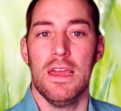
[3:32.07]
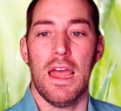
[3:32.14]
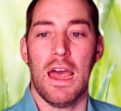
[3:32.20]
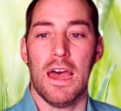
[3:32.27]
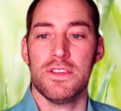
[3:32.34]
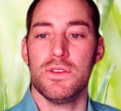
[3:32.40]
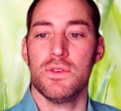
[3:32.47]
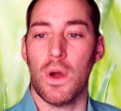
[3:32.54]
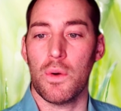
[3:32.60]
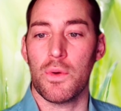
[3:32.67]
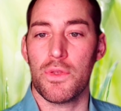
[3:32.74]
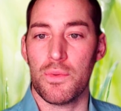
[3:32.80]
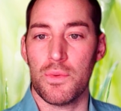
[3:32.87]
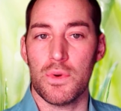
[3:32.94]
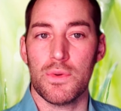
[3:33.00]
As you go
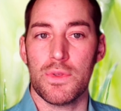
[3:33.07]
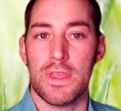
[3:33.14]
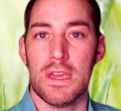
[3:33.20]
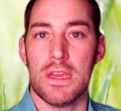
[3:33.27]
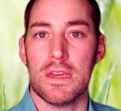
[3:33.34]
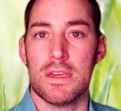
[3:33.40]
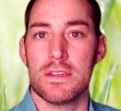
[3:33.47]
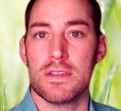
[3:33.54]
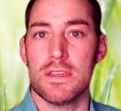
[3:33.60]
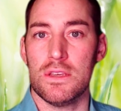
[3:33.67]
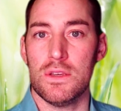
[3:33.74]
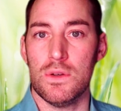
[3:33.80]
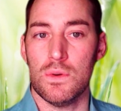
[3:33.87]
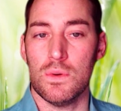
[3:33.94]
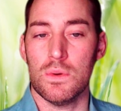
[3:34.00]
through things,
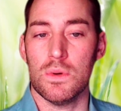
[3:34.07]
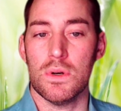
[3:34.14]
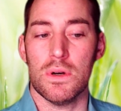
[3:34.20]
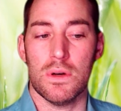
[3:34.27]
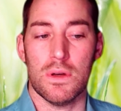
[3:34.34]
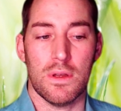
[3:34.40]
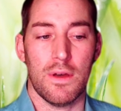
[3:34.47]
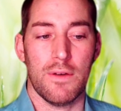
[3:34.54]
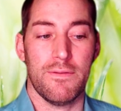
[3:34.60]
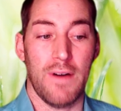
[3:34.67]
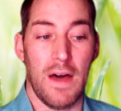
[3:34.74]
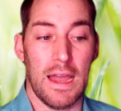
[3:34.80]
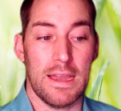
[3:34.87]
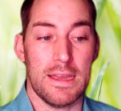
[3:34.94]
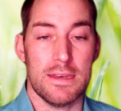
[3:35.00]
you will
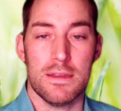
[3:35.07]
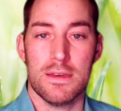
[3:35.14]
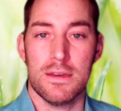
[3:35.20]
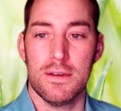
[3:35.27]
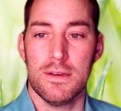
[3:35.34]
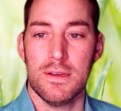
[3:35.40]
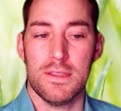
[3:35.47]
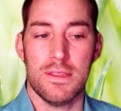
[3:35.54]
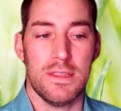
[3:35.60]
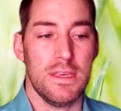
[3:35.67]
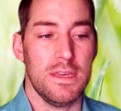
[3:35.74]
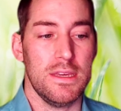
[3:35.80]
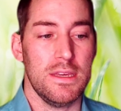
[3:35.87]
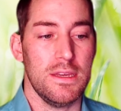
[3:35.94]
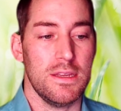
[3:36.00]
find
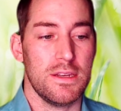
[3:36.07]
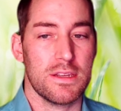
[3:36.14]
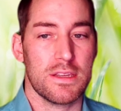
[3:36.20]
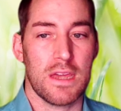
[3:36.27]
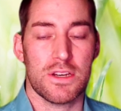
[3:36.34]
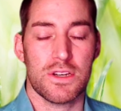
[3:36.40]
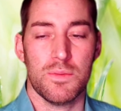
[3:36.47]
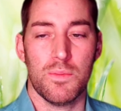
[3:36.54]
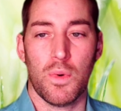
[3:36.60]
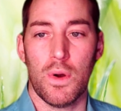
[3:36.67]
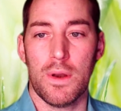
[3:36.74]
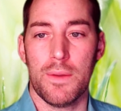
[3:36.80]
the discussion board.